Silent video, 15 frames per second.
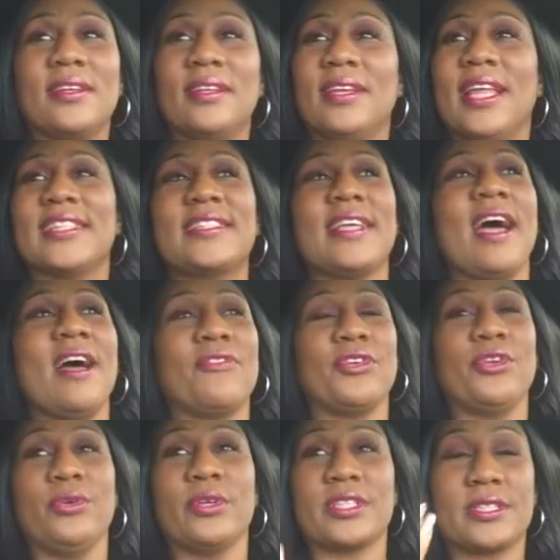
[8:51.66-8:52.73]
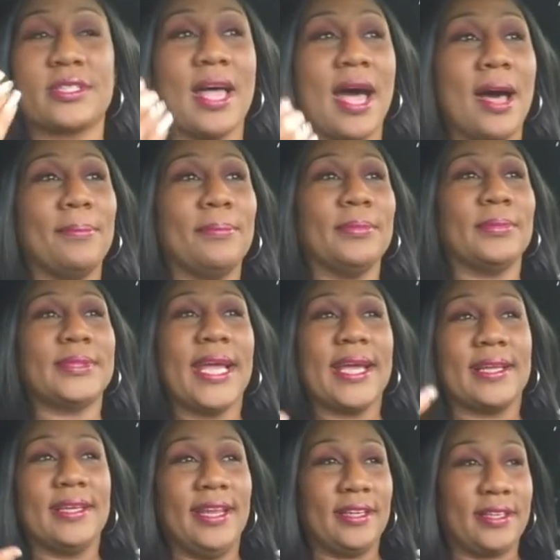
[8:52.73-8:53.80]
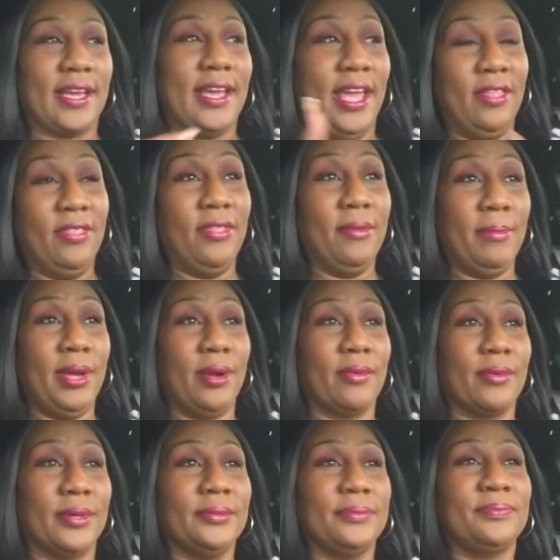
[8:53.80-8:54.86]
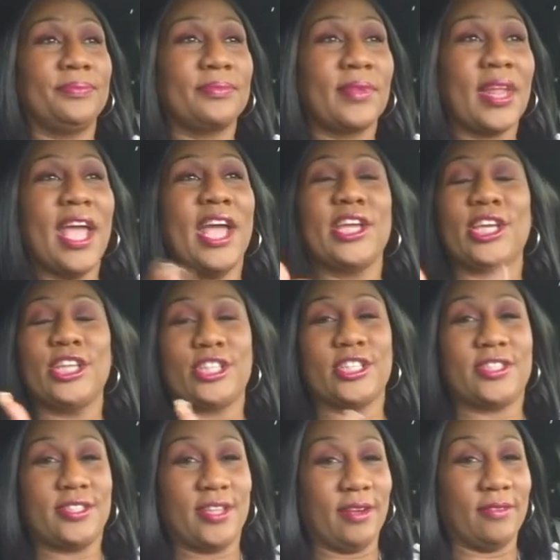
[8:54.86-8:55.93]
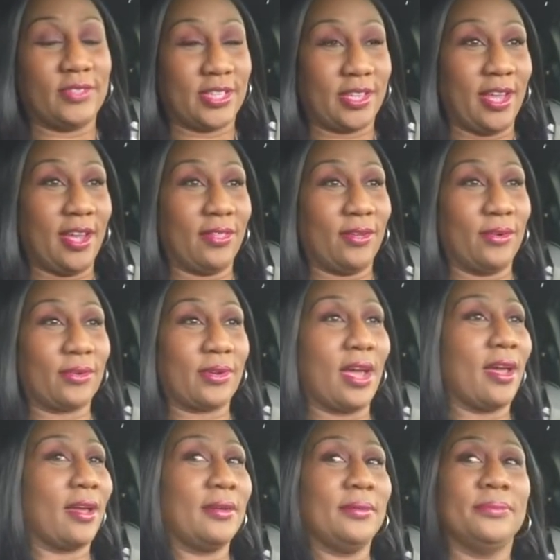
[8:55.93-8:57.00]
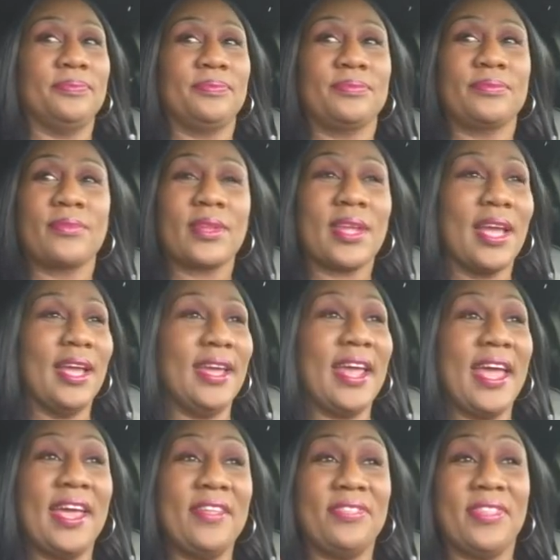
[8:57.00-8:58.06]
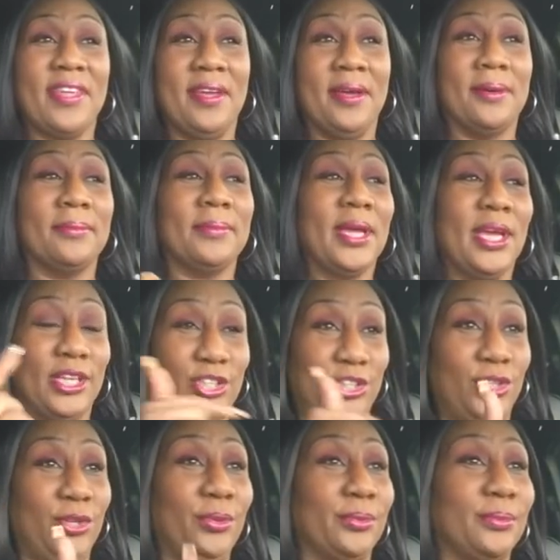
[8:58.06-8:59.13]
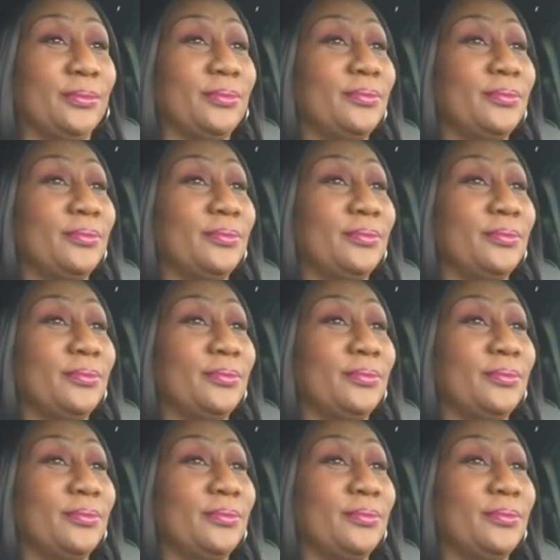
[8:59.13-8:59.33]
that's time for you to stop, take a look in the mirror, and get yourself together, okay? It ain't them, it's you.